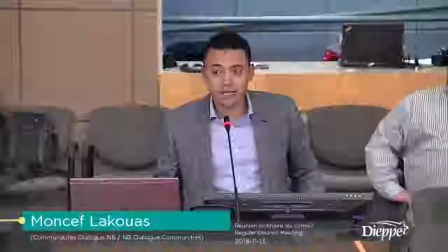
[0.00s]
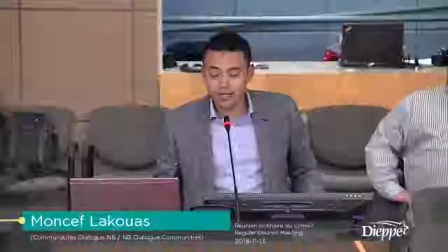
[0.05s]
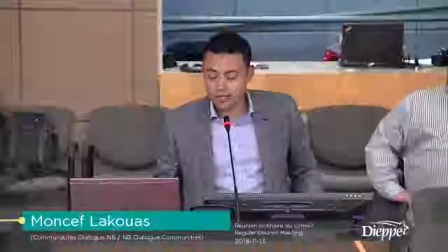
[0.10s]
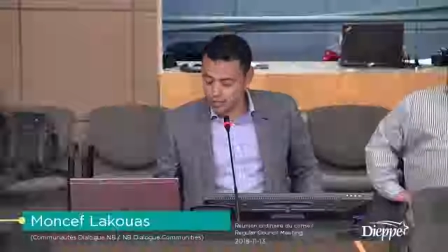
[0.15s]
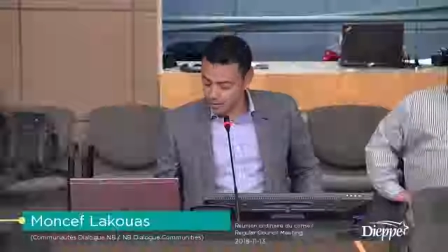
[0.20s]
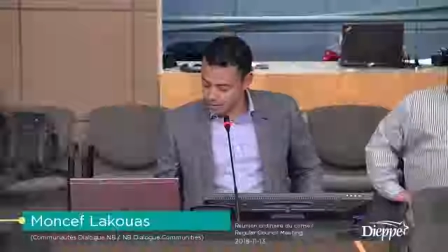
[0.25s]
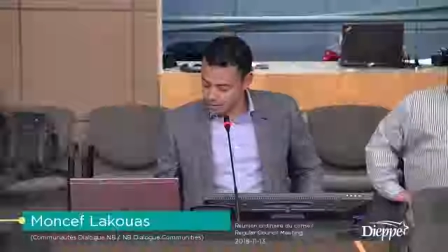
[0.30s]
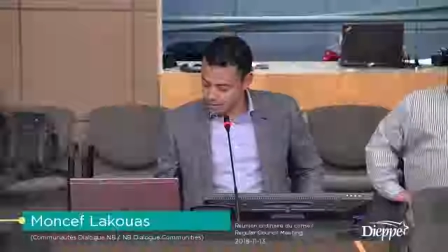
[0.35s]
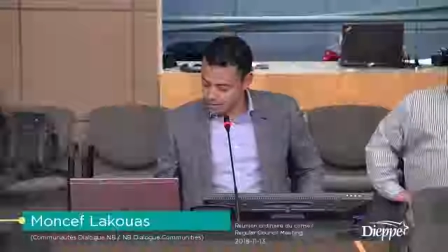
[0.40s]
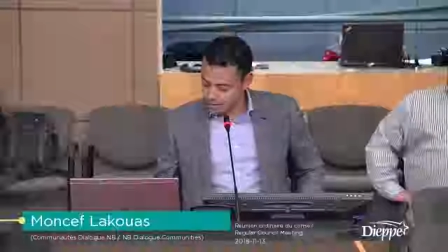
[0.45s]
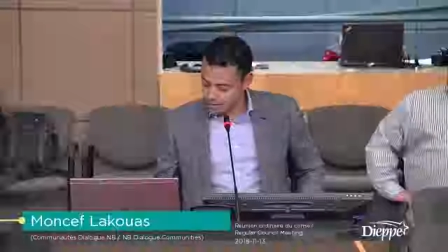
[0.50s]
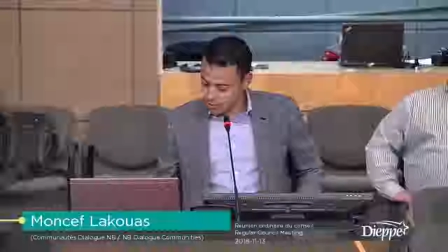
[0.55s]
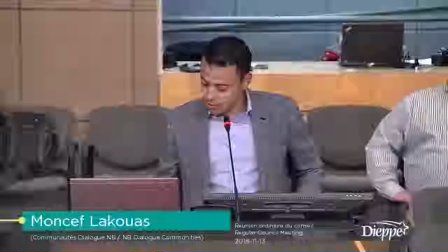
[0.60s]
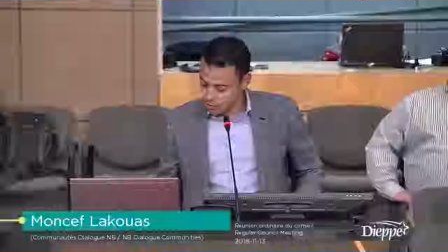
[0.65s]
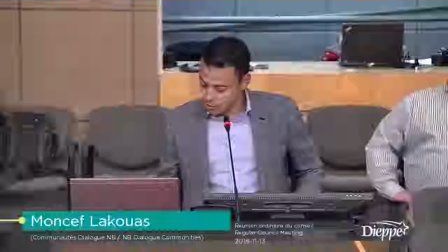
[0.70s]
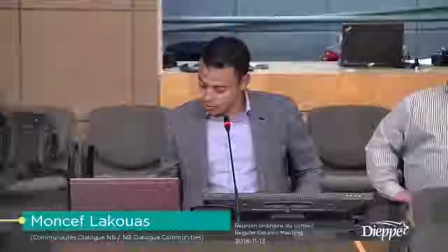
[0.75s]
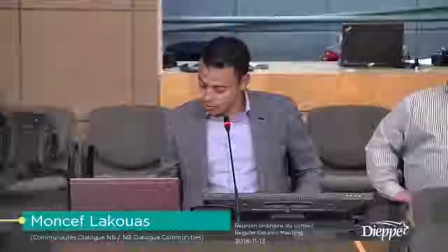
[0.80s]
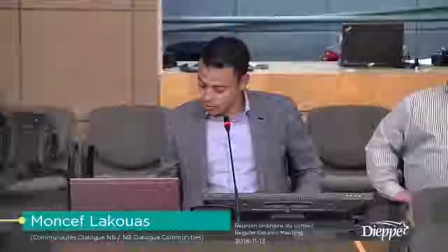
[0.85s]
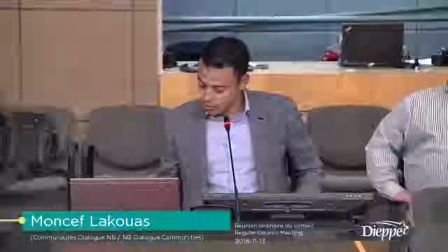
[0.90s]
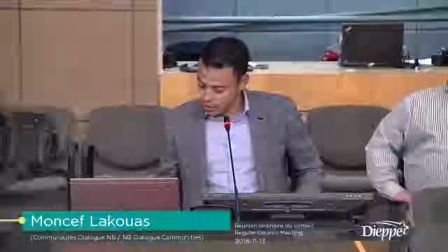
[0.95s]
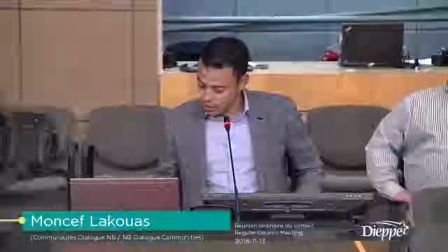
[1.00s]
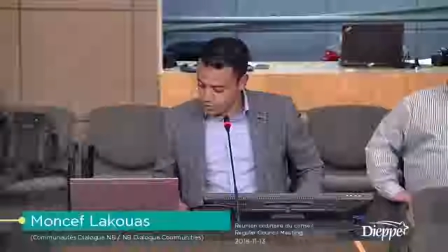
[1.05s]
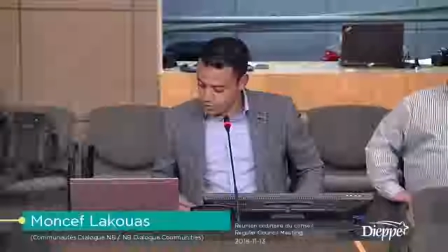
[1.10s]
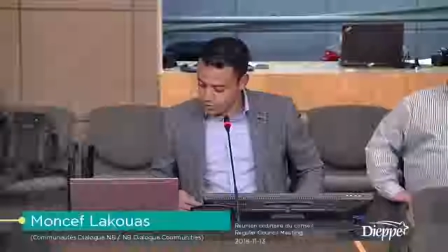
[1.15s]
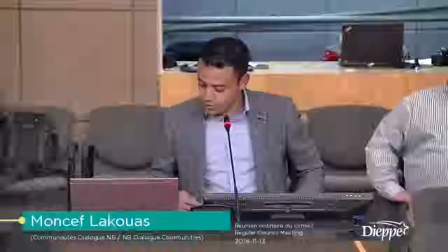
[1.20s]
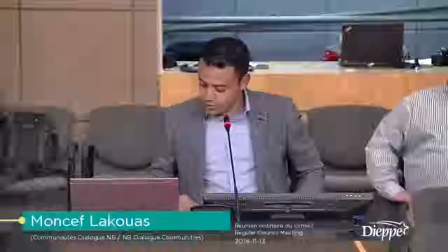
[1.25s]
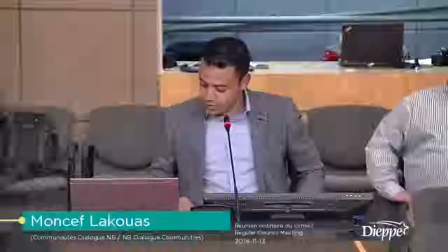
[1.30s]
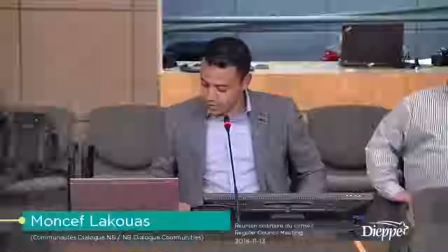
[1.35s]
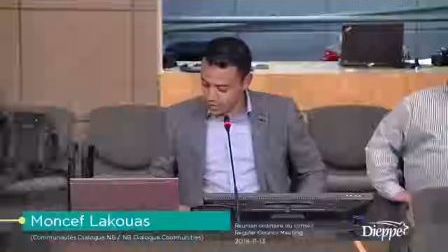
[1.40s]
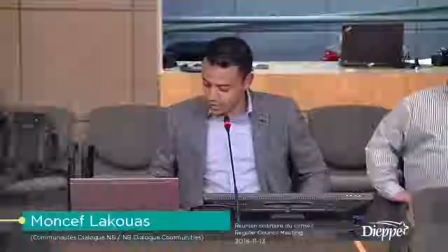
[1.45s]
and then I'll
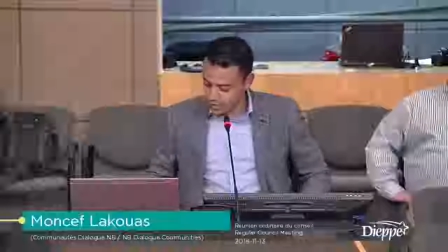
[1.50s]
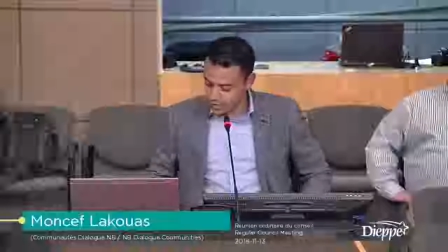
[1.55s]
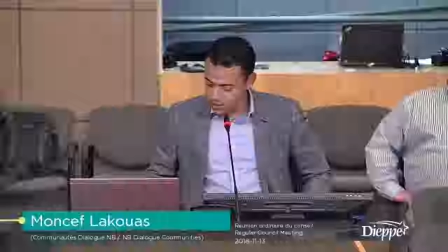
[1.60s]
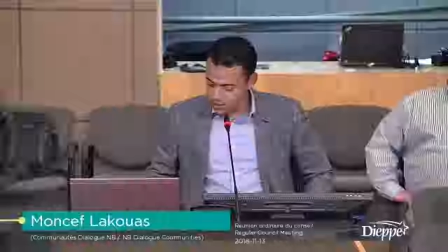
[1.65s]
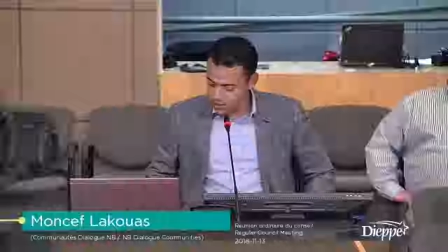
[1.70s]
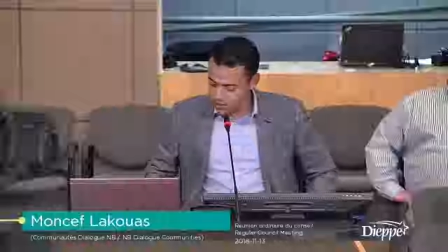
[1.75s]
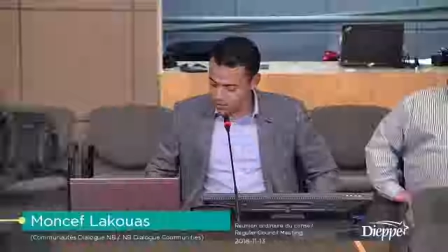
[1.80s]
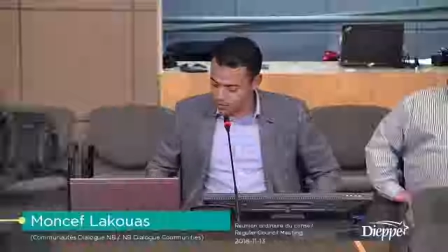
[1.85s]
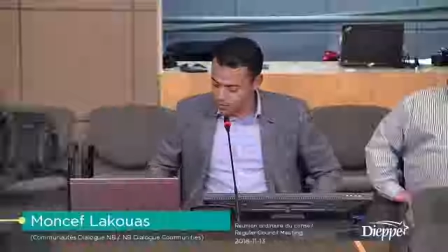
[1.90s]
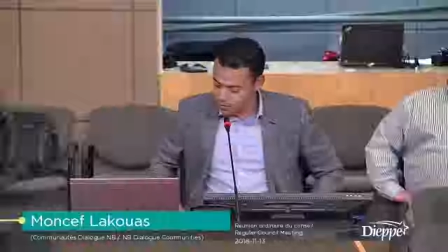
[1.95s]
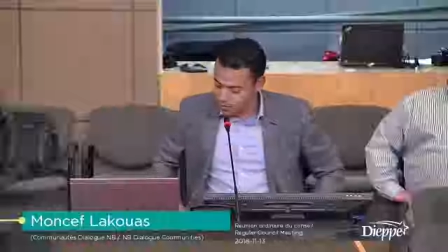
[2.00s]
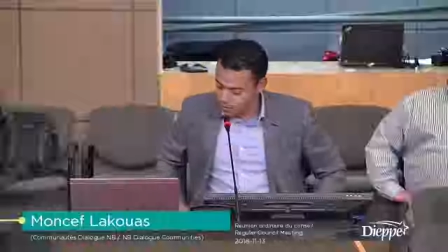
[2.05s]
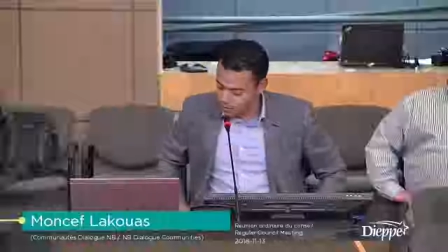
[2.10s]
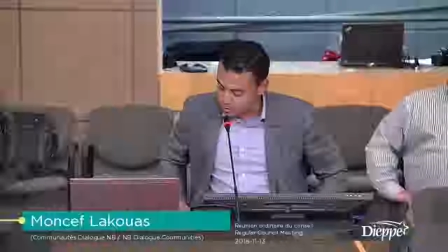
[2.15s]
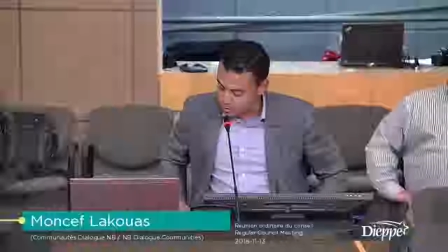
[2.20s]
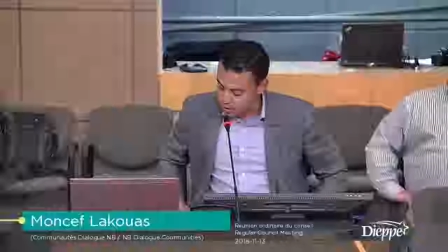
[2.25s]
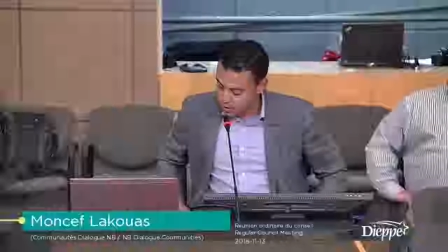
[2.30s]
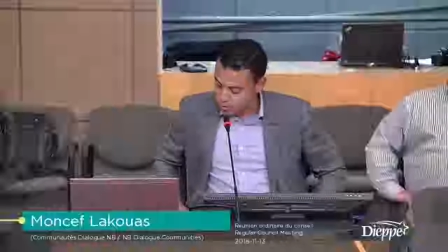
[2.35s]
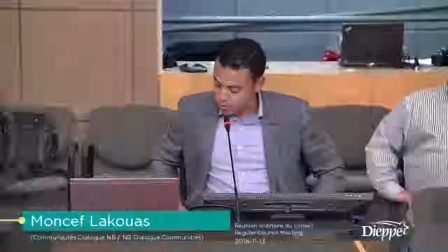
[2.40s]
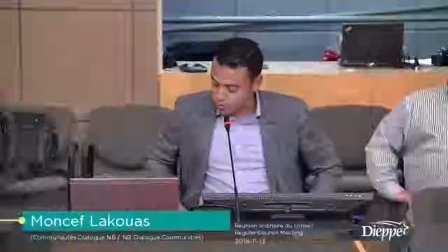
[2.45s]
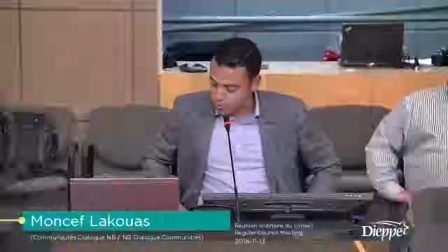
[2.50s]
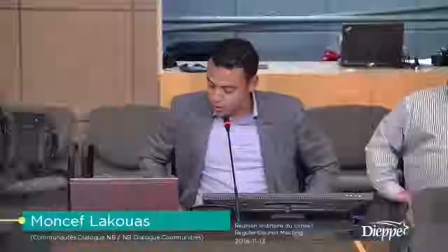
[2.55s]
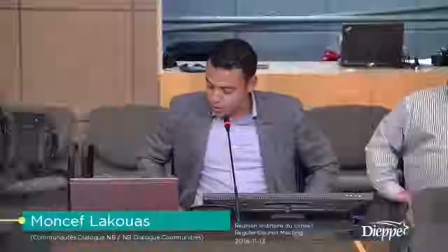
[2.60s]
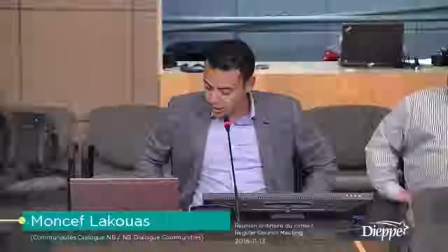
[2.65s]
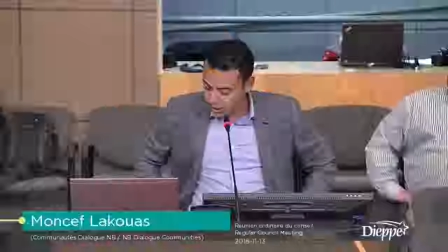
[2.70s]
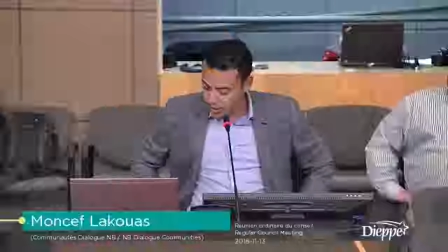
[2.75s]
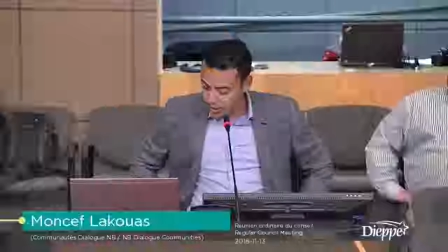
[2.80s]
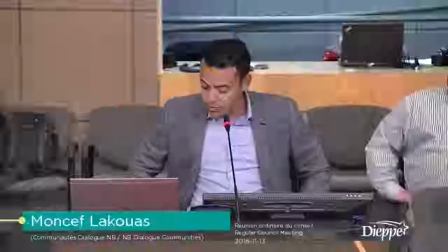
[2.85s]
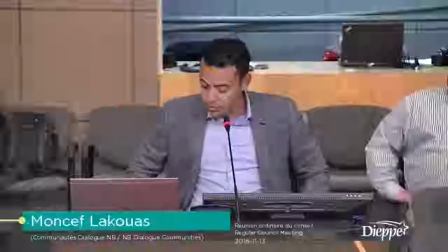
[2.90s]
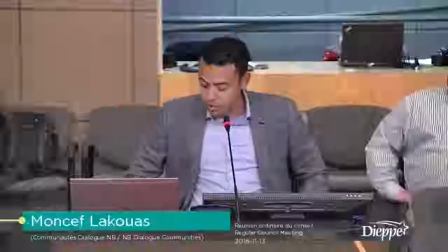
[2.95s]
introduce
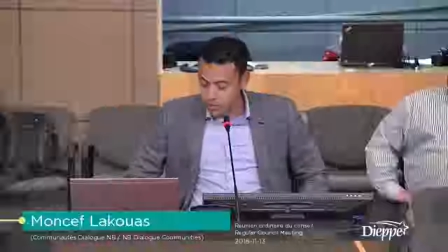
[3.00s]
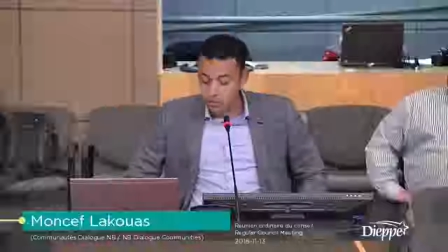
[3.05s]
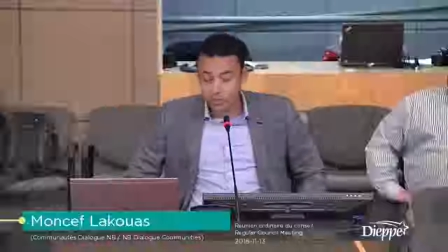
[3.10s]
myself,